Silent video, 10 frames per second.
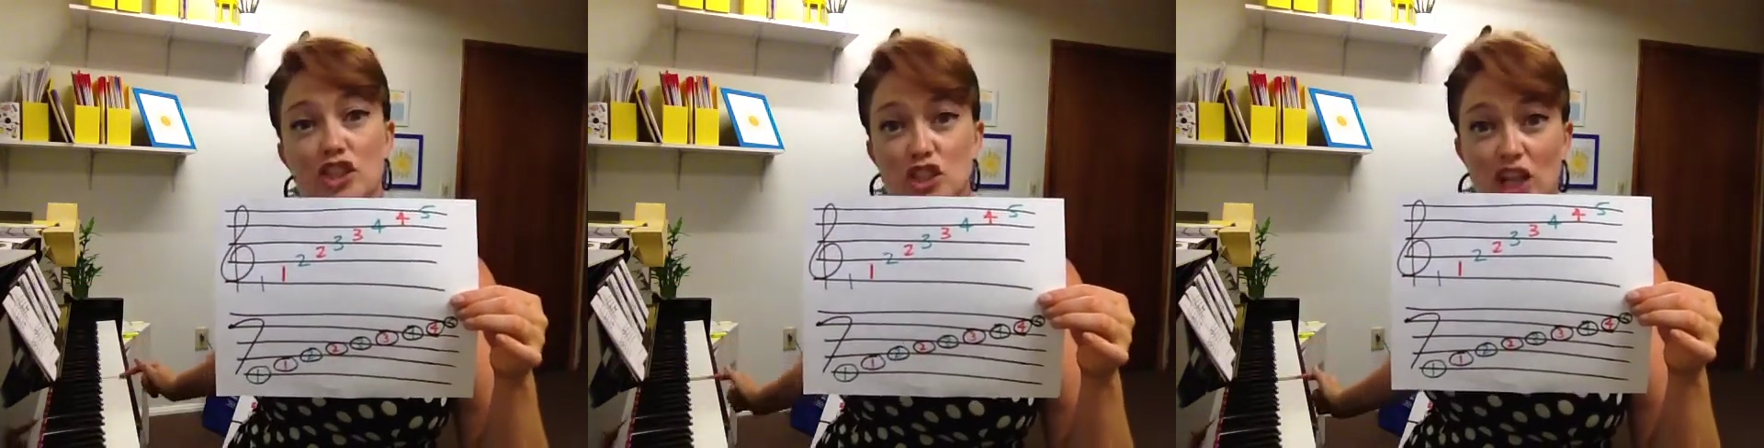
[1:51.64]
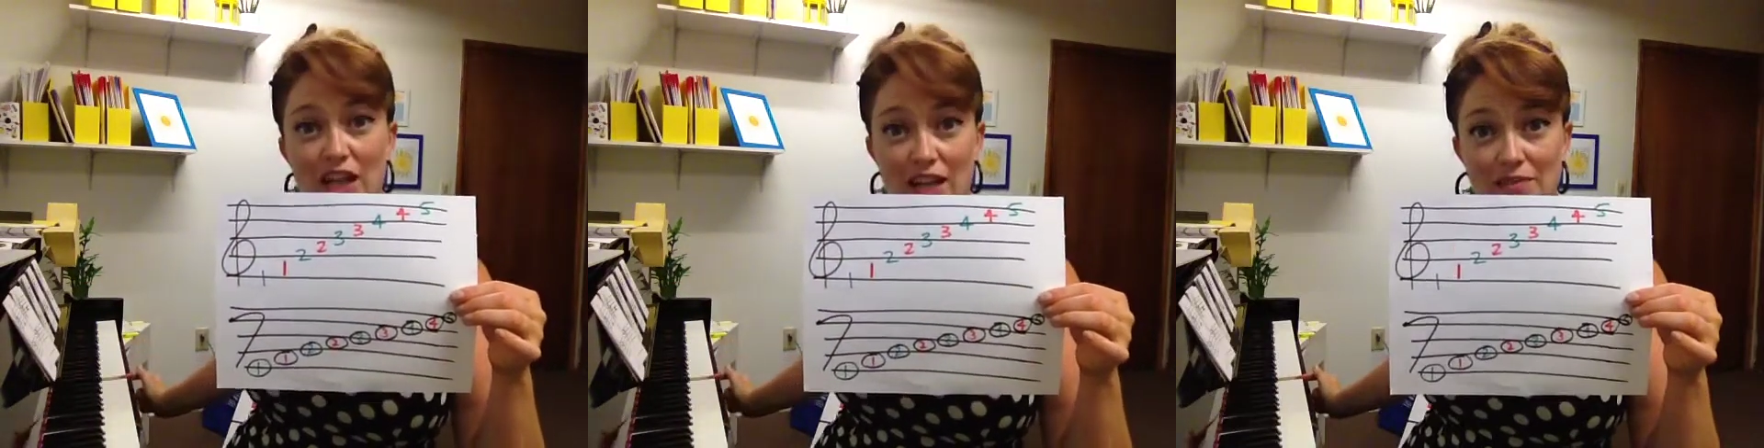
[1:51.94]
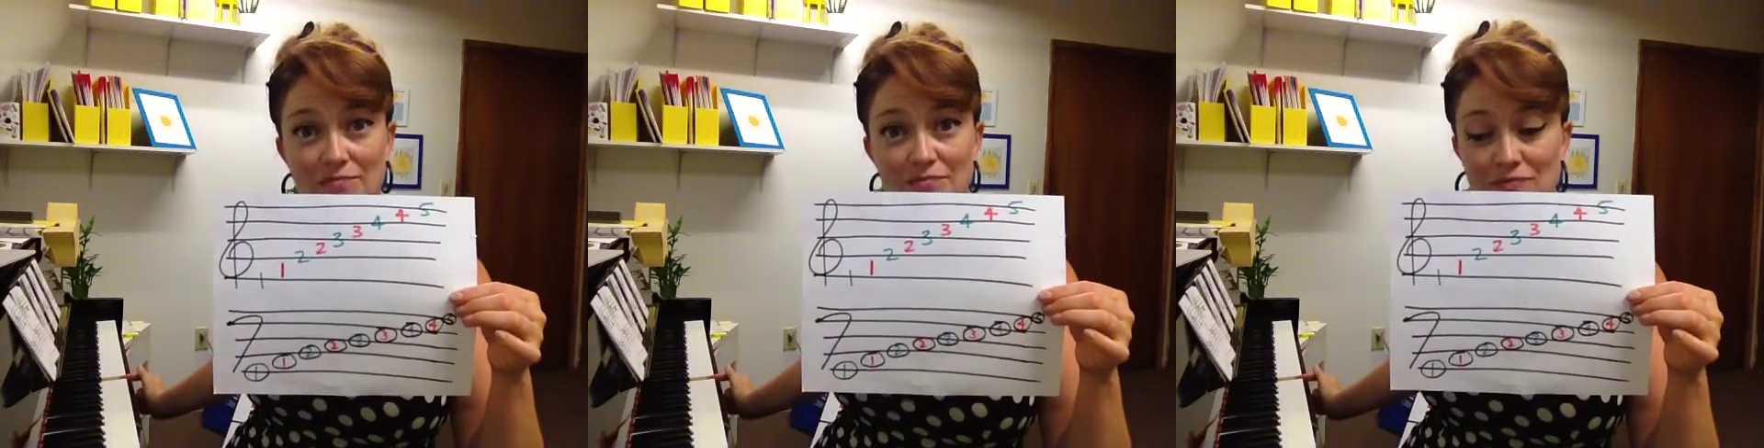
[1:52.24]
G.
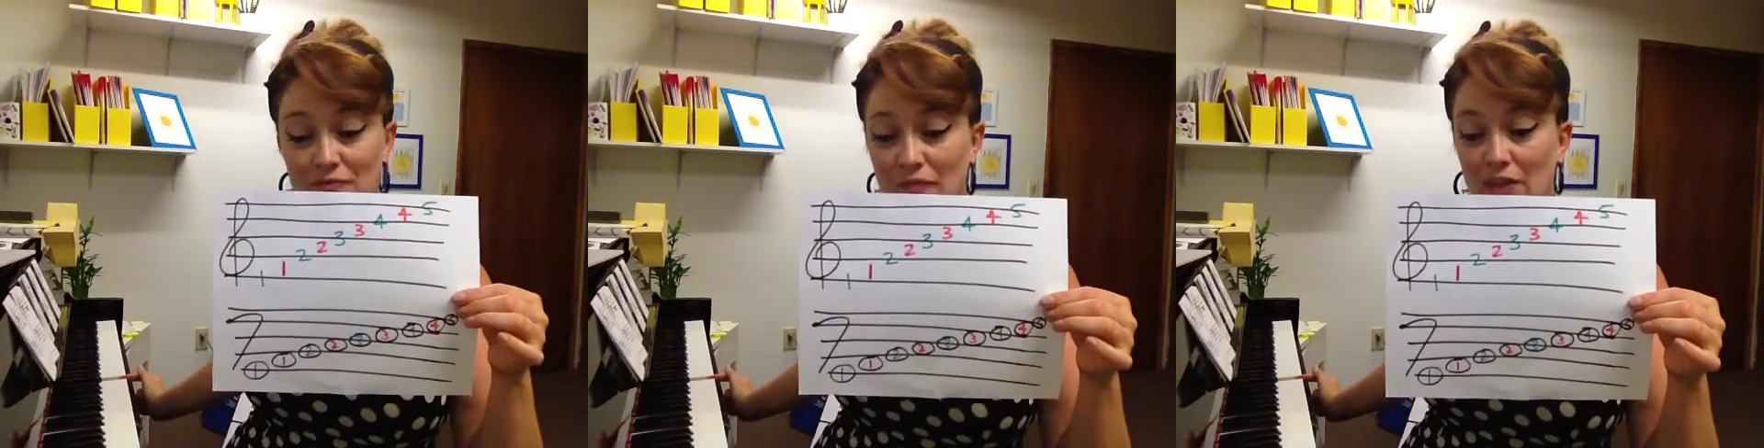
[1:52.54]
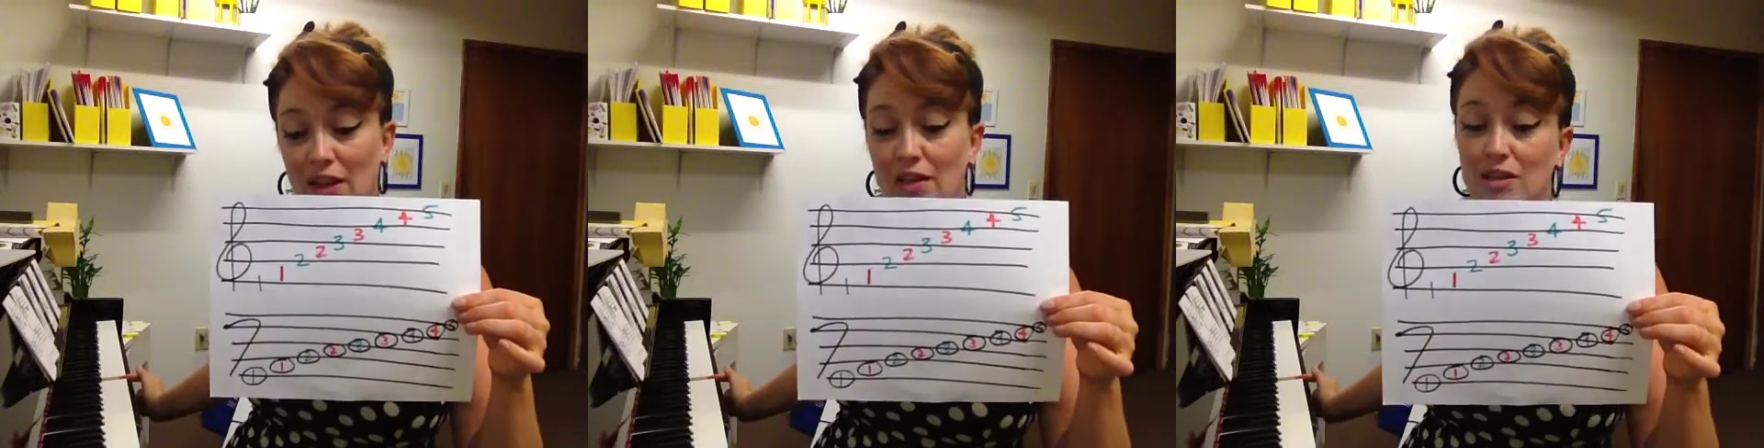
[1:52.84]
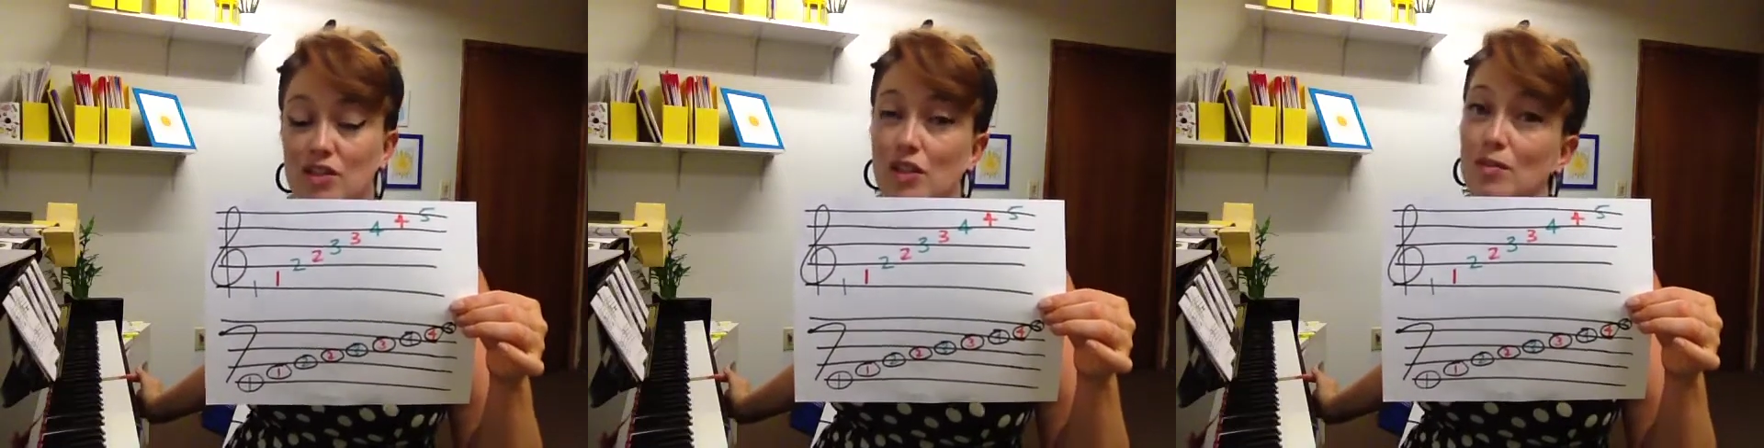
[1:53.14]

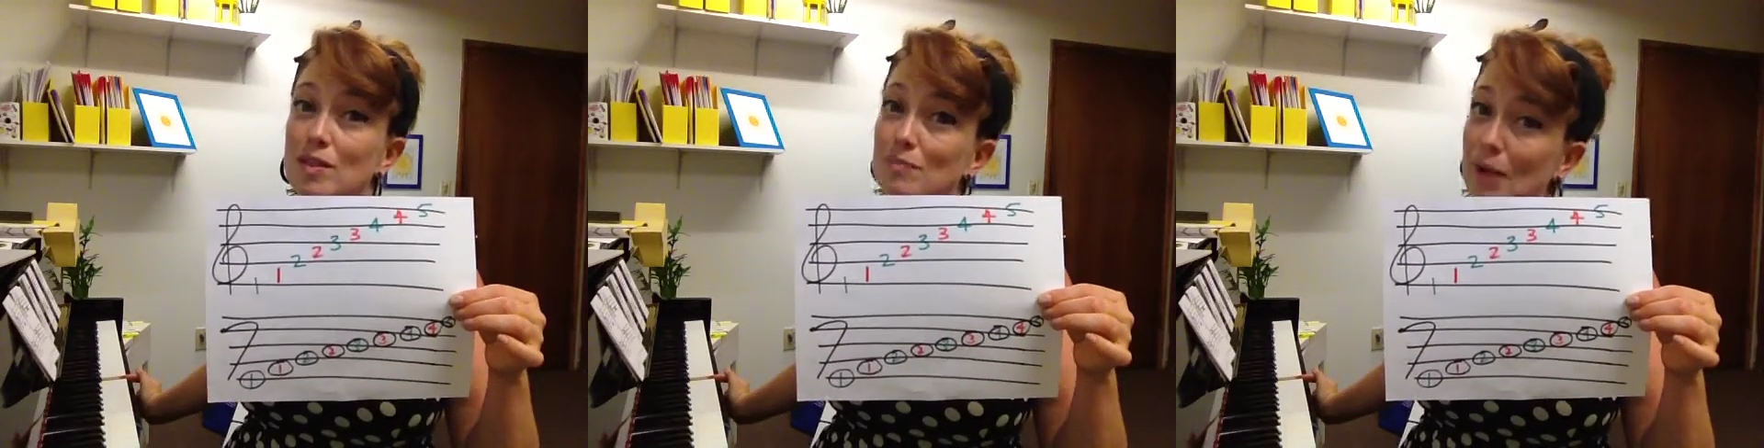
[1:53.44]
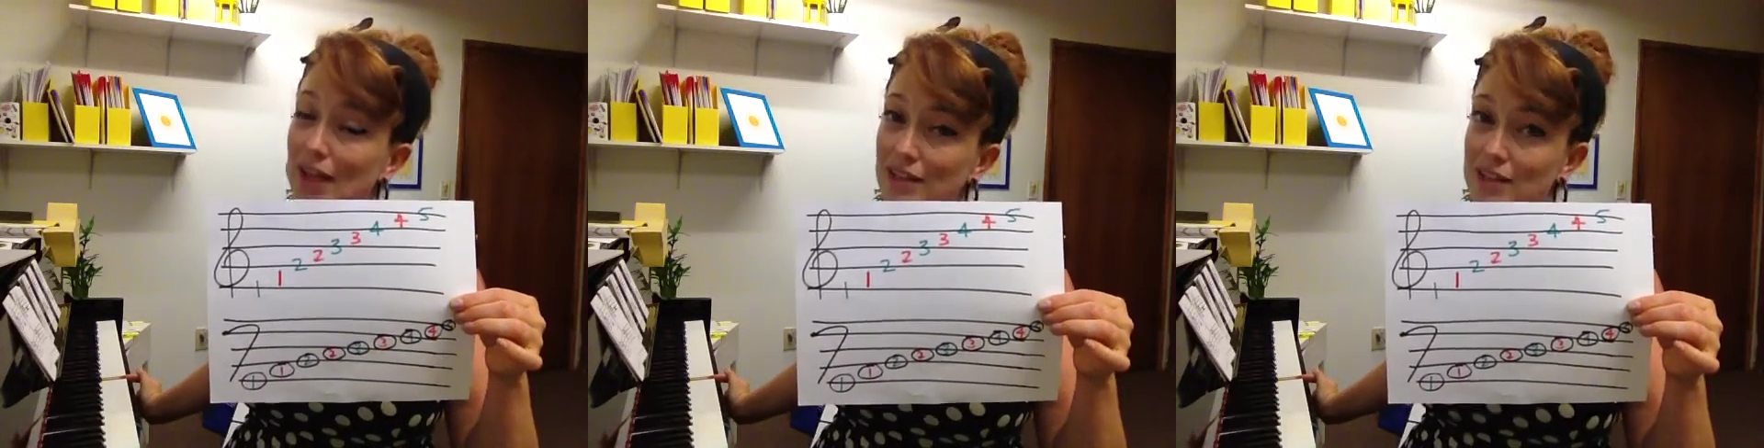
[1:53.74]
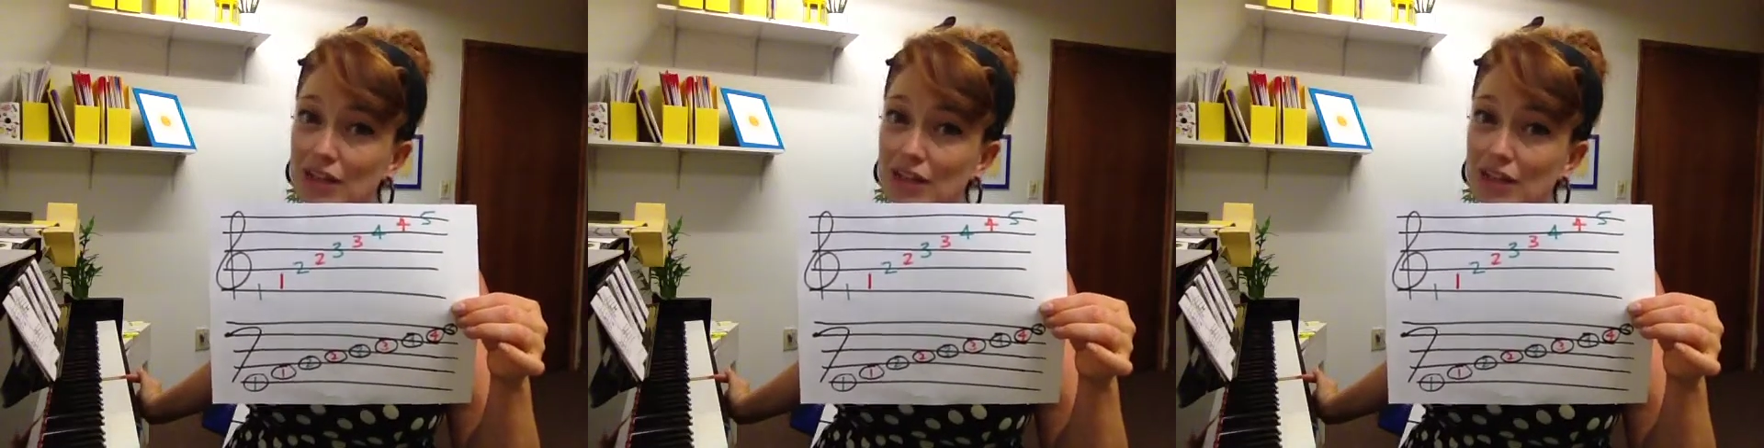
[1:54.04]
So space